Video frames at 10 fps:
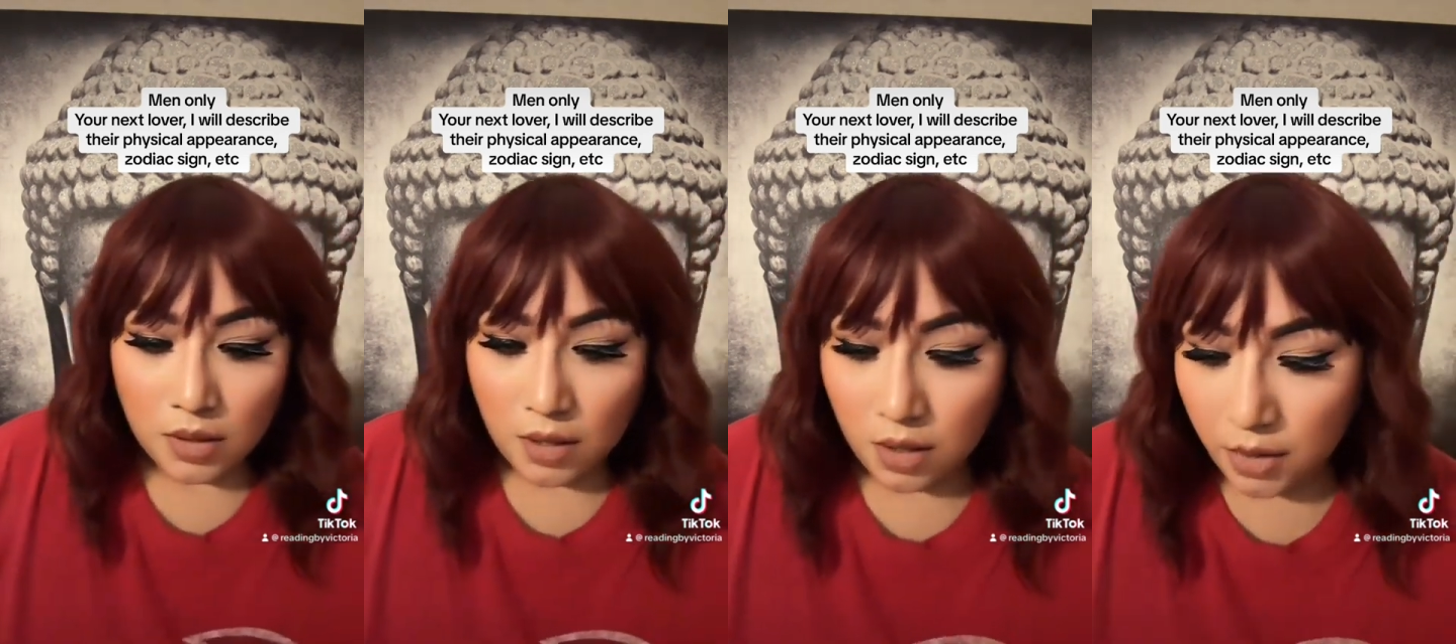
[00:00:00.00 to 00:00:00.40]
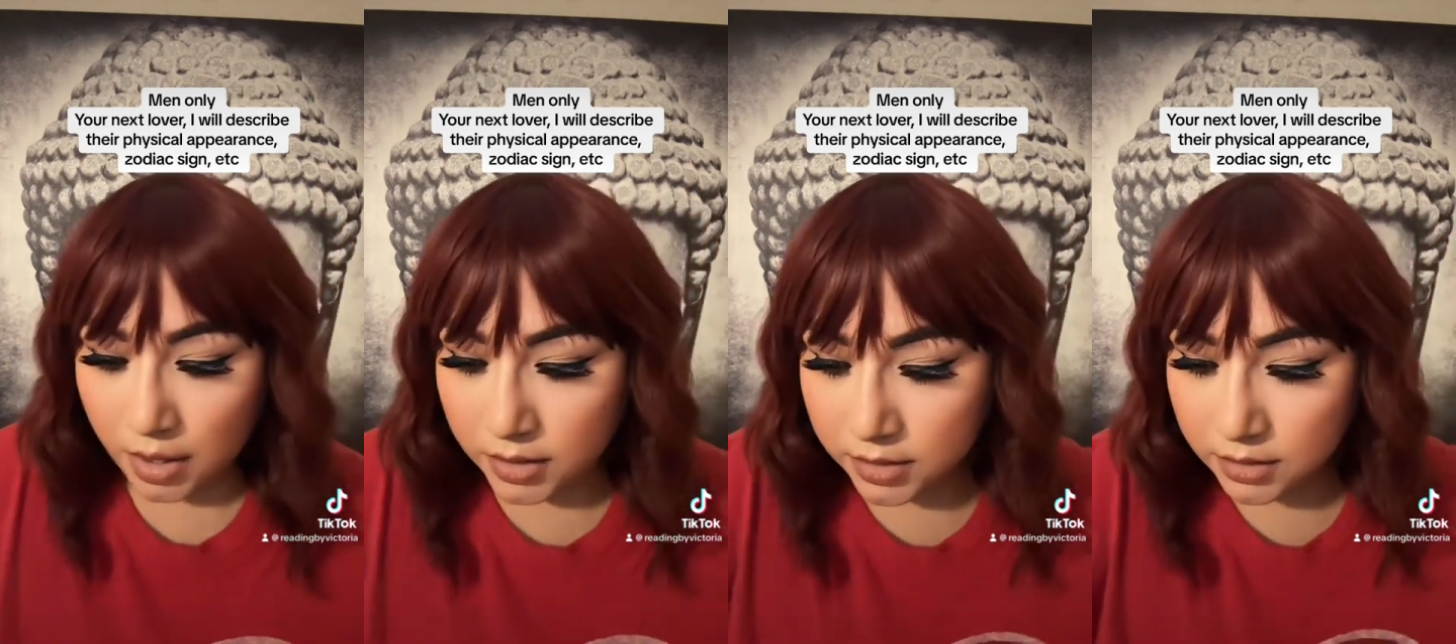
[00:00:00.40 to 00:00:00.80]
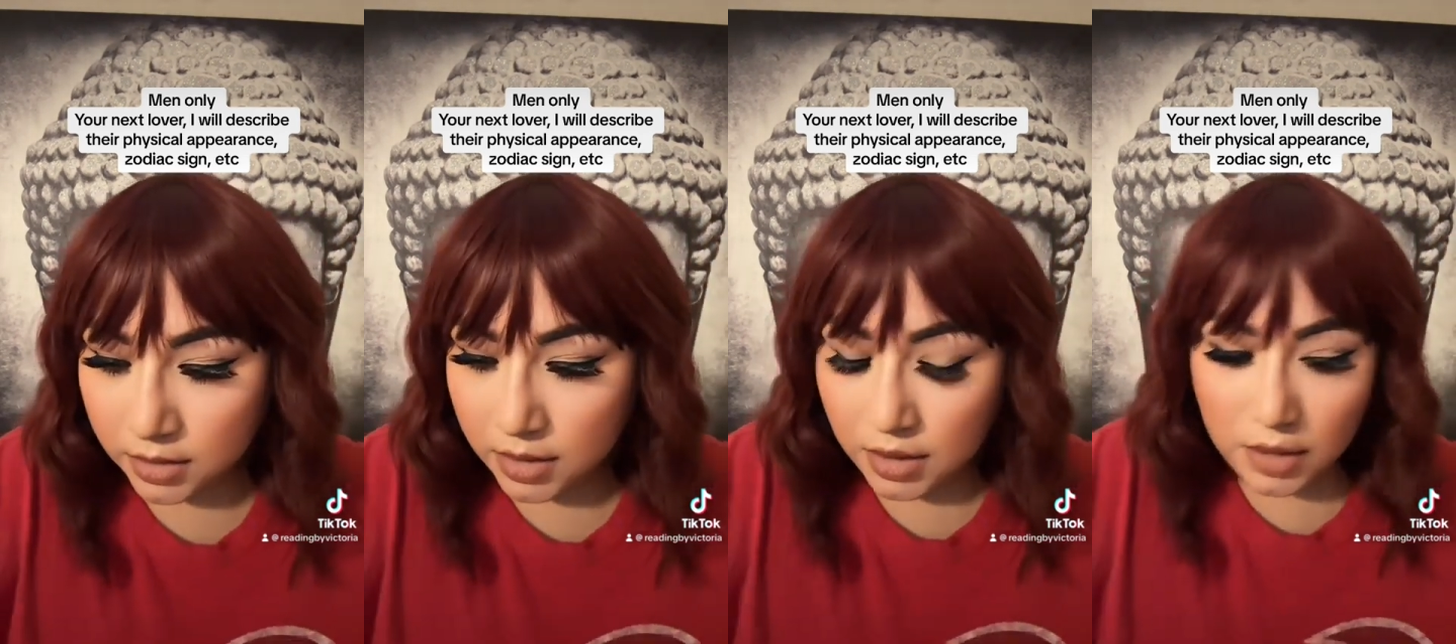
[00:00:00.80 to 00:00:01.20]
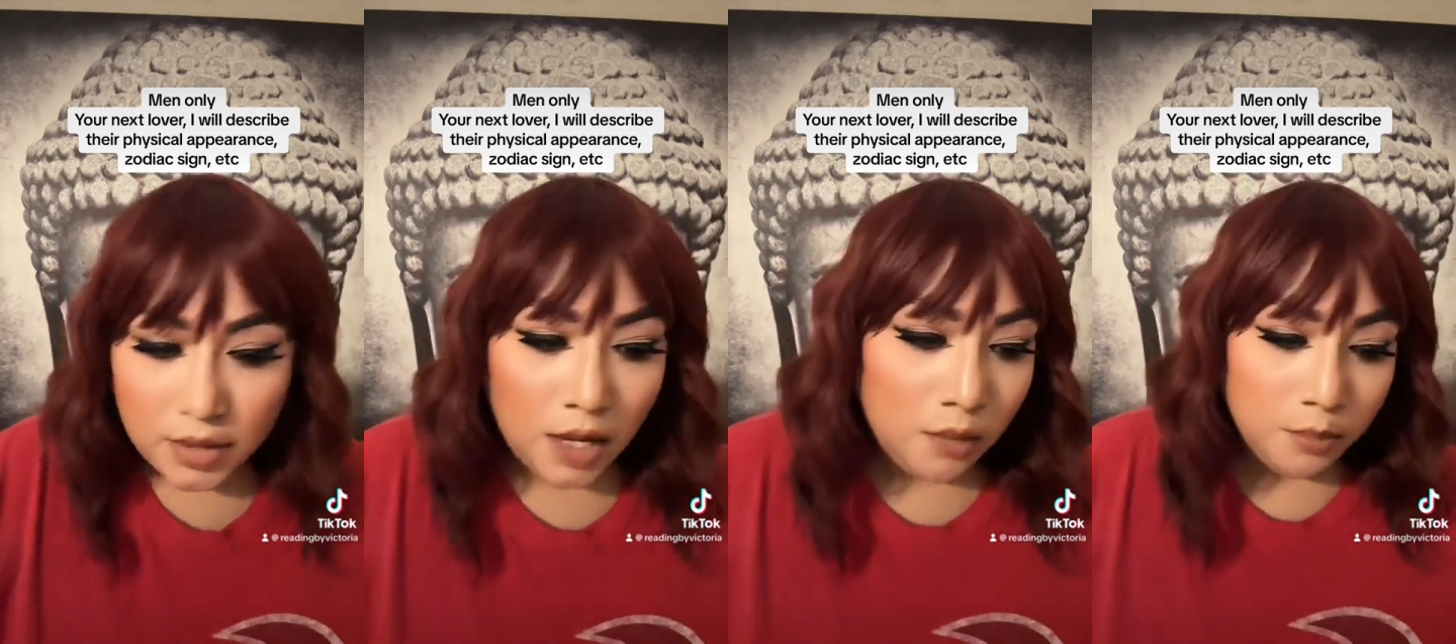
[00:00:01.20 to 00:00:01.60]
All right.
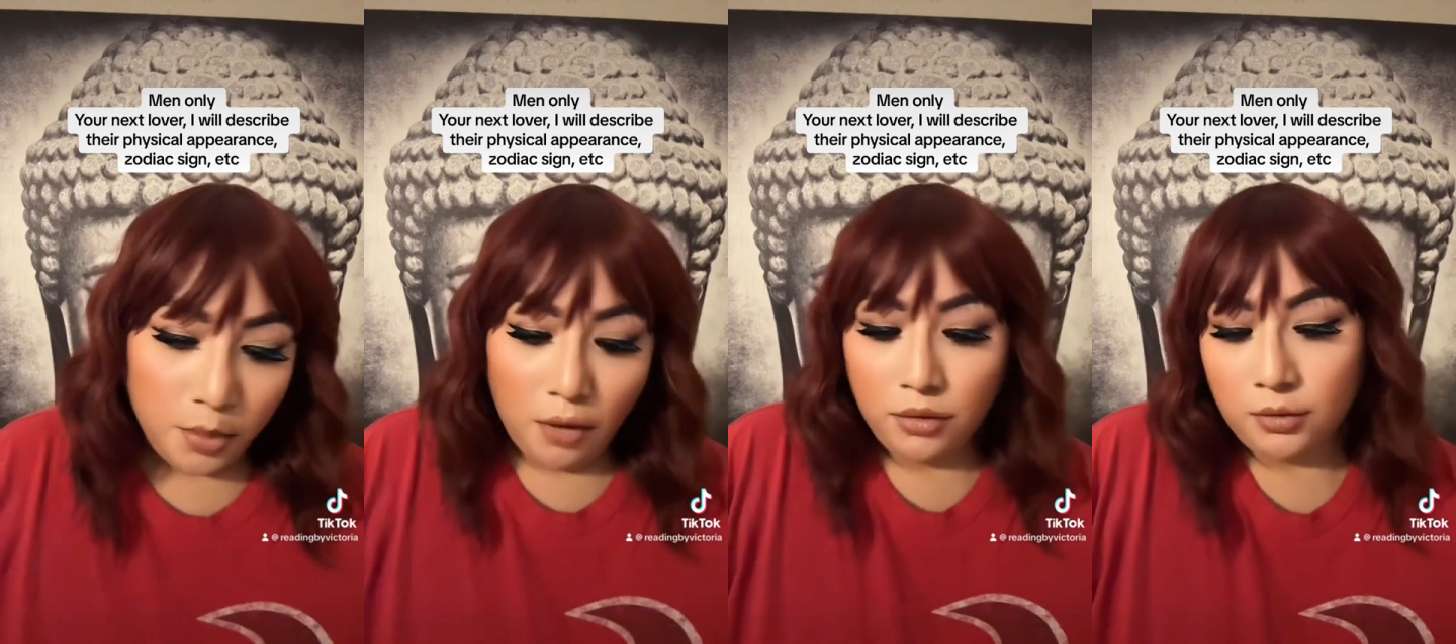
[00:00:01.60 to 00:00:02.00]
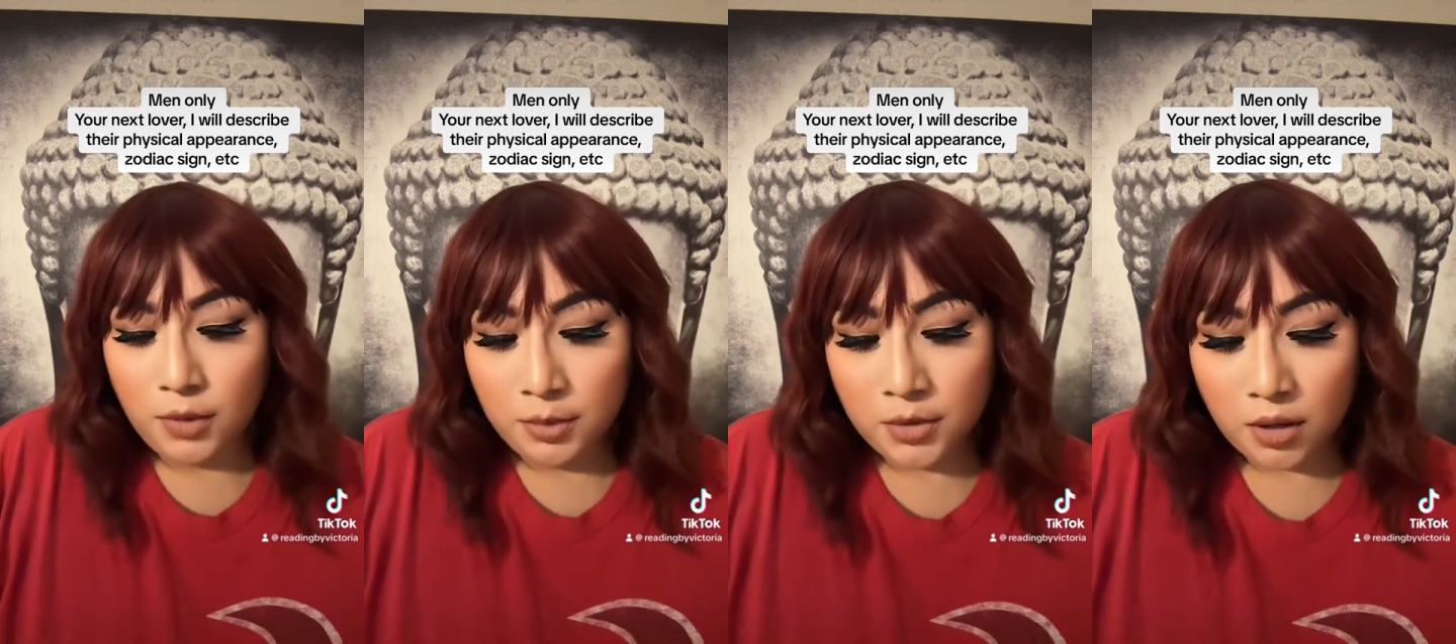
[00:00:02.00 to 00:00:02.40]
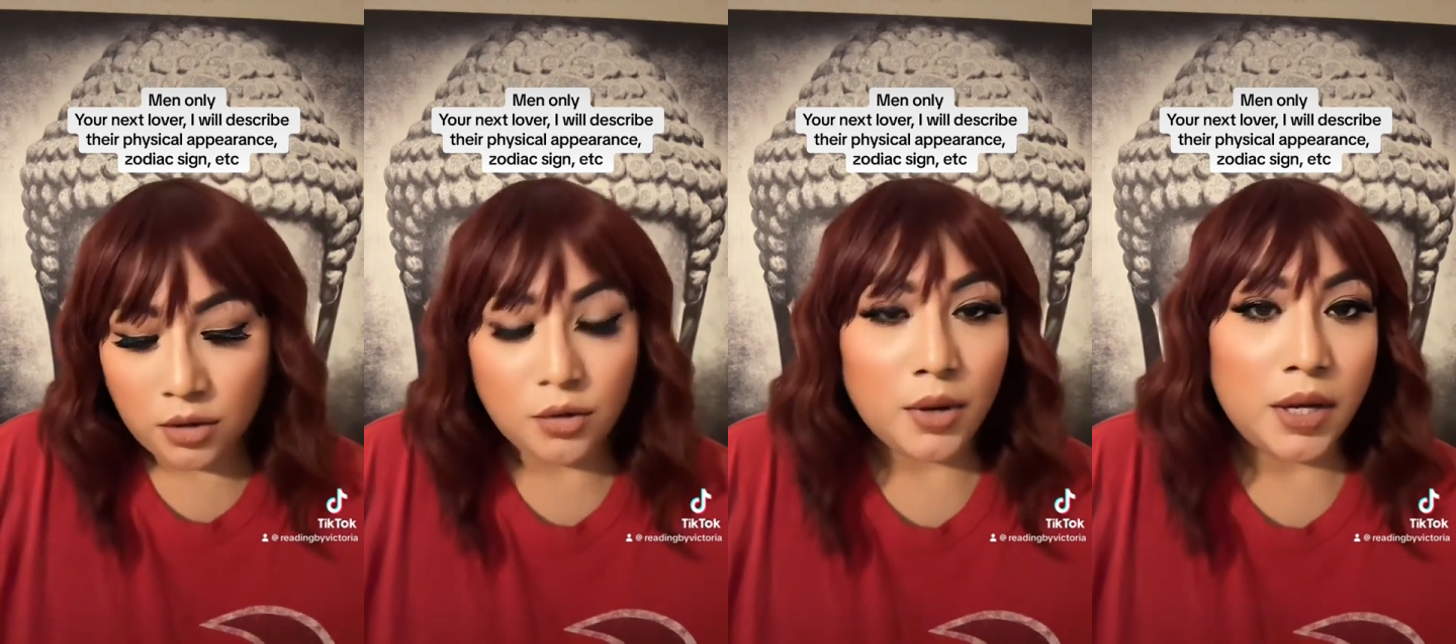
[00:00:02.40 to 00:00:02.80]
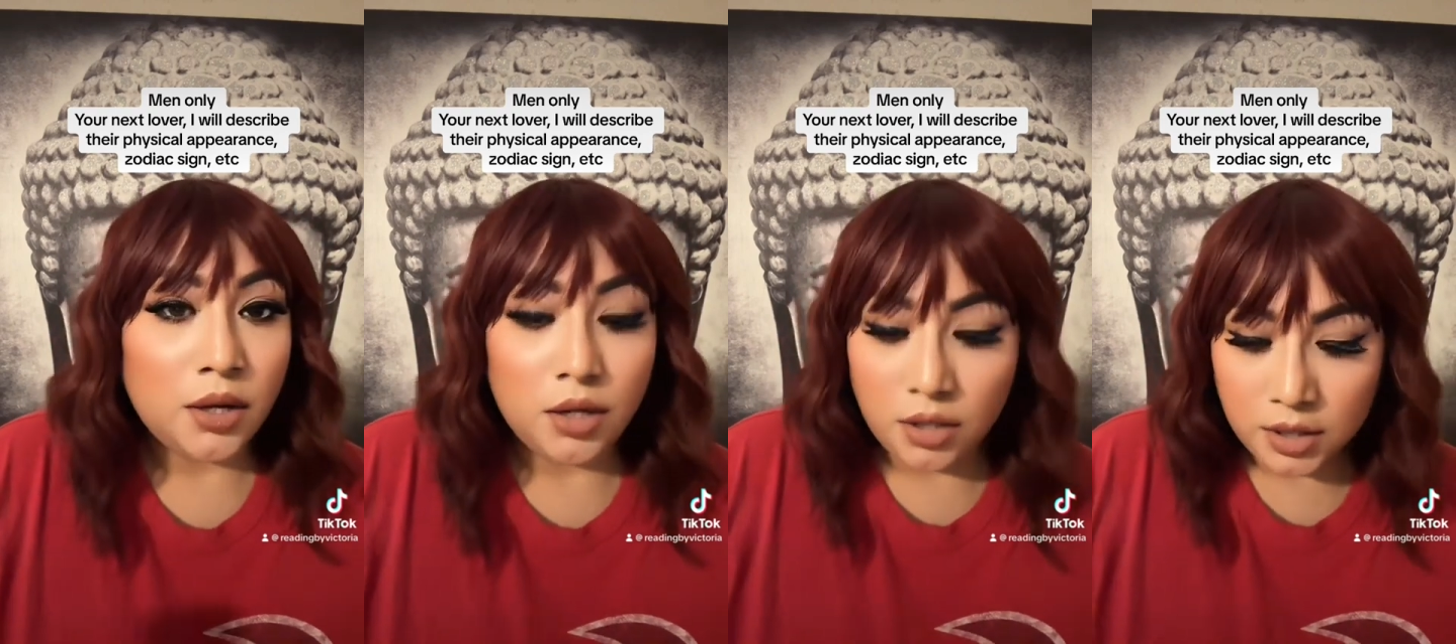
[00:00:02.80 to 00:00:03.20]
Now, both women are great
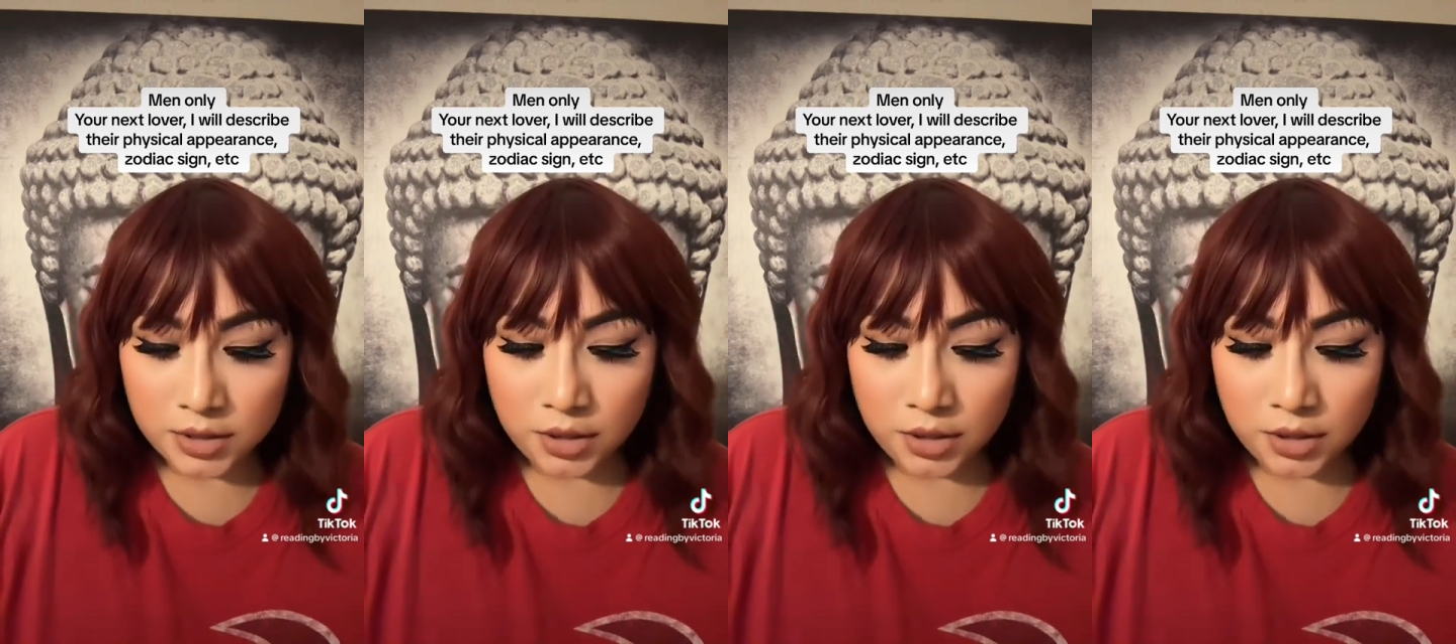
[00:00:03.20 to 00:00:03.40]
cooks.